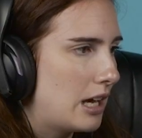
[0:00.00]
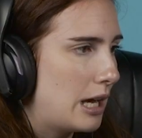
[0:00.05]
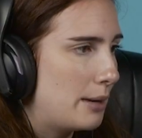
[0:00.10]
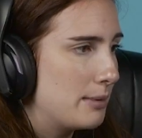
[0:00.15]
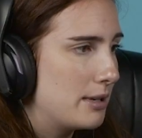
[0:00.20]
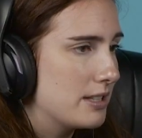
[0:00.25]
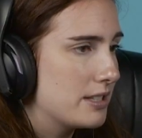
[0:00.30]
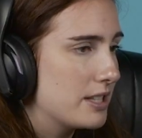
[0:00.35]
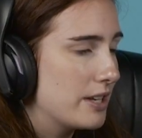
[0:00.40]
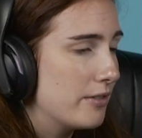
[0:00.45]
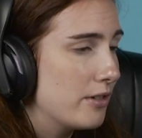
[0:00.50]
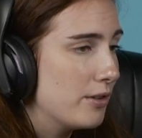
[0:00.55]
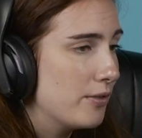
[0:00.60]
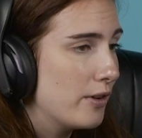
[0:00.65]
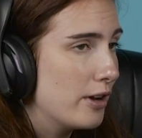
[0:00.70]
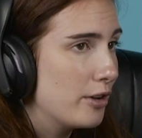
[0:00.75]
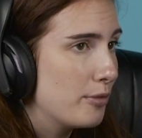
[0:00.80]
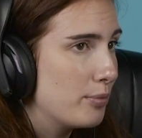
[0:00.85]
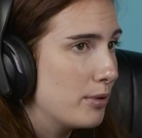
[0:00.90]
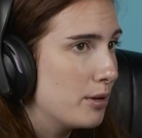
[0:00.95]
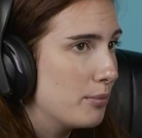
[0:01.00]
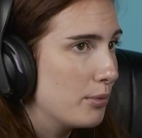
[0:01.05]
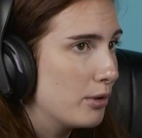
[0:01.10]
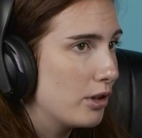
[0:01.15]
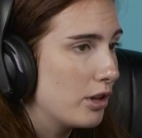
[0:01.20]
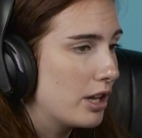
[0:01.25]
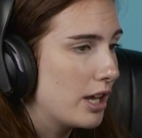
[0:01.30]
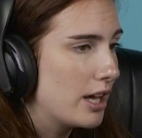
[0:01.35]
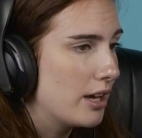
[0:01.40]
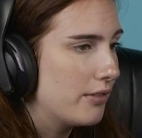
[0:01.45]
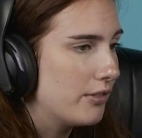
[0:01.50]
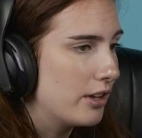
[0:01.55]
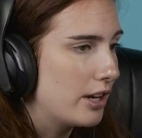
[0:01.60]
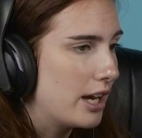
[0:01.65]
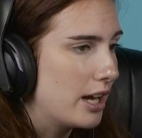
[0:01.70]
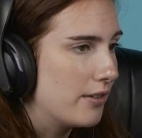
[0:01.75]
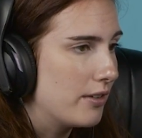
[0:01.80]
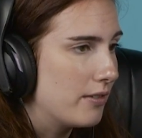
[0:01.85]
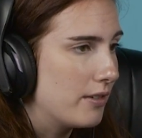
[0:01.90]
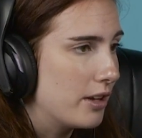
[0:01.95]
I mean, 75 people are left, and
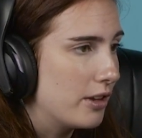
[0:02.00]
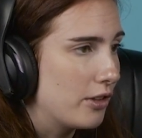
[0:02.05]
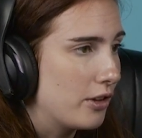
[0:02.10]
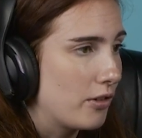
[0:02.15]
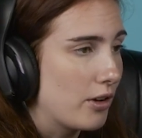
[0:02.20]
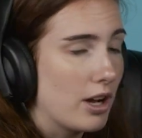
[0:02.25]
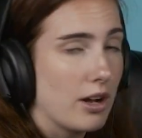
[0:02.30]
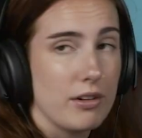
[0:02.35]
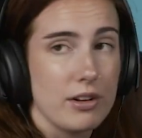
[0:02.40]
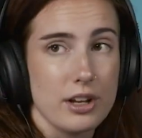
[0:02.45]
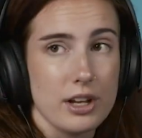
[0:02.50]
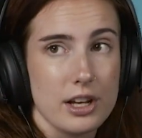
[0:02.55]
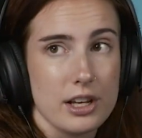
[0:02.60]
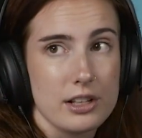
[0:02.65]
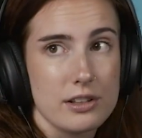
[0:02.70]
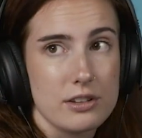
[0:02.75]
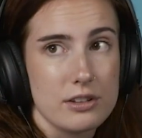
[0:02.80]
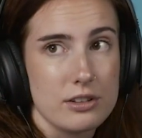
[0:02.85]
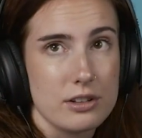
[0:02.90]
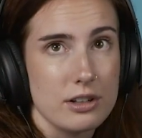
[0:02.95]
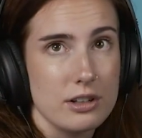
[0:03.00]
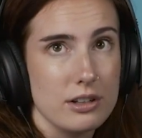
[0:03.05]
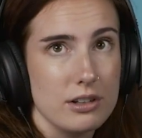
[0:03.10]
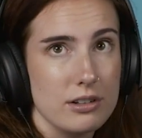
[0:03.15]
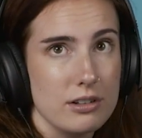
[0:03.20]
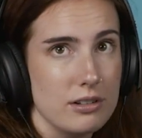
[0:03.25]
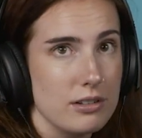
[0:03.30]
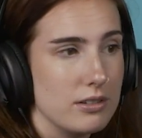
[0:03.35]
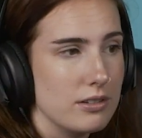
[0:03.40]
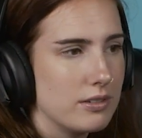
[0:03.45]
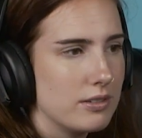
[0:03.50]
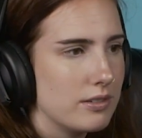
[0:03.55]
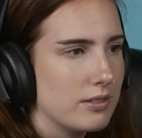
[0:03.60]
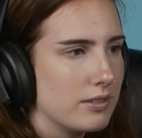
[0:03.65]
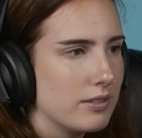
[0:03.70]
I haven't even hit the ground yet, so...